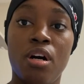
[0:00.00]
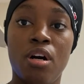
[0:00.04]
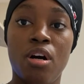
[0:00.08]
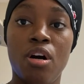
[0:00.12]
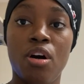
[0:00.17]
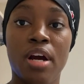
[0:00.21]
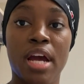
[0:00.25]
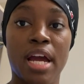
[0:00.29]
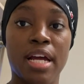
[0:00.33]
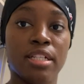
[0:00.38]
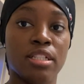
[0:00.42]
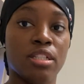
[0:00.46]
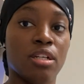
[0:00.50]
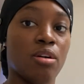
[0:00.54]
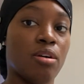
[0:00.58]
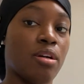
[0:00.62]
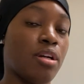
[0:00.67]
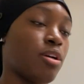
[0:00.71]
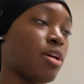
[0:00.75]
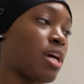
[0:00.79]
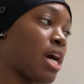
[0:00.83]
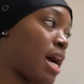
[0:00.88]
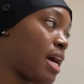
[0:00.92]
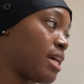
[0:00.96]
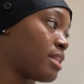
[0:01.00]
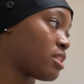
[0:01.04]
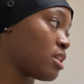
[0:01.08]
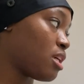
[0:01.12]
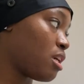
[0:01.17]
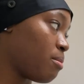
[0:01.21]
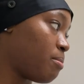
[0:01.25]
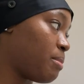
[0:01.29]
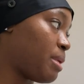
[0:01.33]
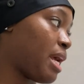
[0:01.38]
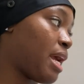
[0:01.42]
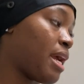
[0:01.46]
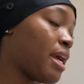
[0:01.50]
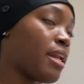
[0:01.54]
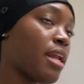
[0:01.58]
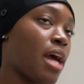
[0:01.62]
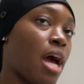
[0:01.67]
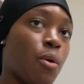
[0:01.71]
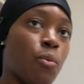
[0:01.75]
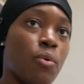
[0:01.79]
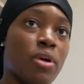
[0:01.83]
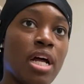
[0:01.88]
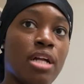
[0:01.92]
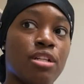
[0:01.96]
Okay, so you guys, update.
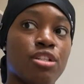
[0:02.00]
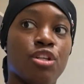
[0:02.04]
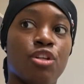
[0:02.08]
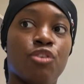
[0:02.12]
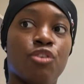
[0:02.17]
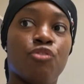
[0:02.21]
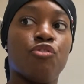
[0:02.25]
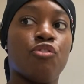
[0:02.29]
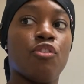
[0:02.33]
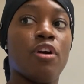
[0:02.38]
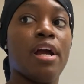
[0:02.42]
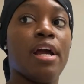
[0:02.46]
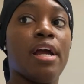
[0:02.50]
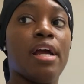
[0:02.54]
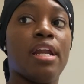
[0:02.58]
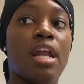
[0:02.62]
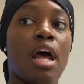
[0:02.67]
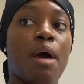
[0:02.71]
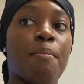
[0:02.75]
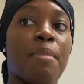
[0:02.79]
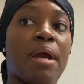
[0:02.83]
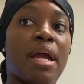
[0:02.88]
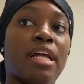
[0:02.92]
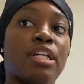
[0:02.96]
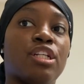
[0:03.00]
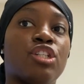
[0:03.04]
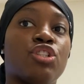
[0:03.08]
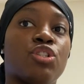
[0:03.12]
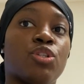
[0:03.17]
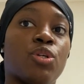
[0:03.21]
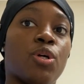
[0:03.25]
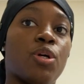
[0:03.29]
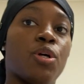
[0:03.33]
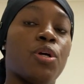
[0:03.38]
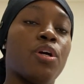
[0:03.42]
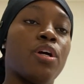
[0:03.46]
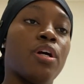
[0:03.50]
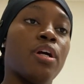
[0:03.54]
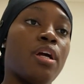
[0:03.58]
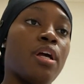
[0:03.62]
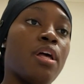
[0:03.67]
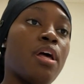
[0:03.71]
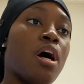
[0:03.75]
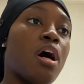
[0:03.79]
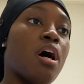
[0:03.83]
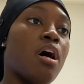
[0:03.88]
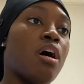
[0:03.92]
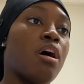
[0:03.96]
I went out to the front and I made sure
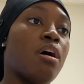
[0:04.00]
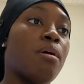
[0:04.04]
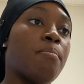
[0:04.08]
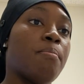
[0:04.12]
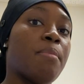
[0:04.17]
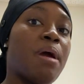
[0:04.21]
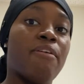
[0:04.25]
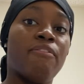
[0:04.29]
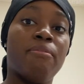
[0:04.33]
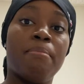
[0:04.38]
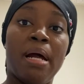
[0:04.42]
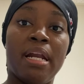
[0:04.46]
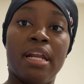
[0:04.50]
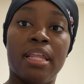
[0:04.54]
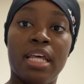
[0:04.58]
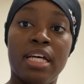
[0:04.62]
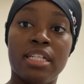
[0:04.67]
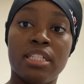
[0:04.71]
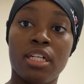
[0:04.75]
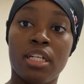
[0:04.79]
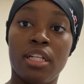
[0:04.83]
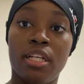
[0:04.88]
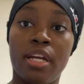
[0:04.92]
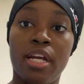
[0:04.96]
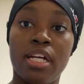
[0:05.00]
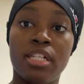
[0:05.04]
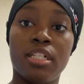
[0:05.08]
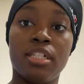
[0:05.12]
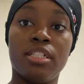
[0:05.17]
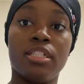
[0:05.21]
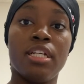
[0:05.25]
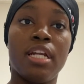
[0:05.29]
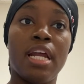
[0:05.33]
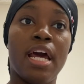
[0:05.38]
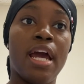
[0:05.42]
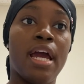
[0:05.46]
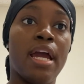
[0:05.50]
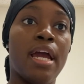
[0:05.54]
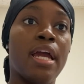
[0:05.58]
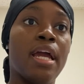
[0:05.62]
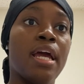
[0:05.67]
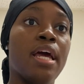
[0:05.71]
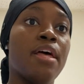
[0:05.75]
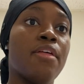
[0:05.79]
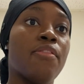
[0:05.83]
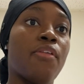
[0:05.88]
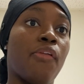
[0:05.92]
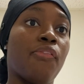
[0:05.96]
everybody that's clinician today
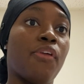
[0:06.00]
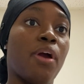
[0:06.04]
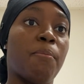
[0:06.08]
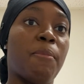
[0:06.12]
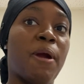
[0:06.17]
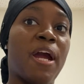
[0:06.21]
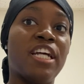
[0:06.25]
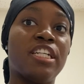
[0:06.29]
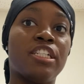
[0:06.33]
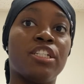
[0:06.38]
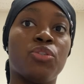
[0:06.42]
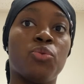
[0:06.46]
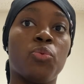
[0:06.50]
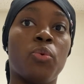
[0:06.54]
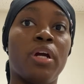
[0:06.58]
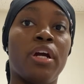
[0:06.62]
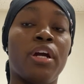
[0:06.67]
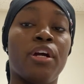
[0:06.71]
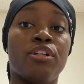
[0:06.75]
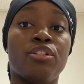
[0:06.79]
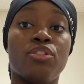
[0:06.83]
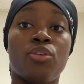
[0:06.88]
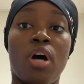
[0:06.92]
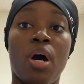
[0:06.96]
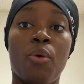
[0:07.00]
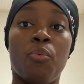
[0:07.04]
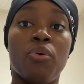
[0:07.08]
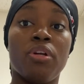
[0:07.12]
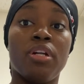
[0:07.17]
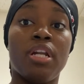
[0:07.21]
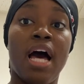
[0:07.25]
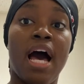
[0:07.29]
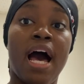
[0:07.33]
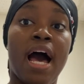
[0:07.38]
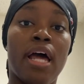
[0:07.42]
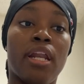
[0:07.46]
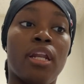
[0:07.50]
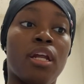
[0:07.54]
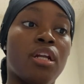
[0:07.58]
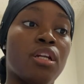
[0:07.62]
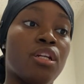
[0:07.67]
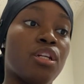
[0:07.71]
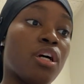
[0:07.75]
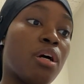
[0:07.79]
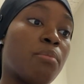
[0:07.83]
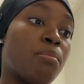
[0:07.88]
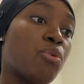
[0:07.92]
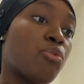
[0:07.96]
that their patients were here, so I would not
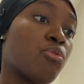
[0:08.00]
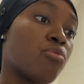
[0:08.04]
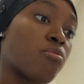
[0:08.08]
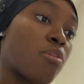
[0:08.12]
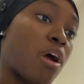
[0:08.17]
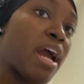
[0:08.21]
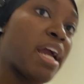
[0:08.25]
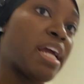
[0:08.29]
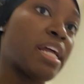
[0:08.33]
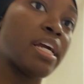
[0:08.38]
double write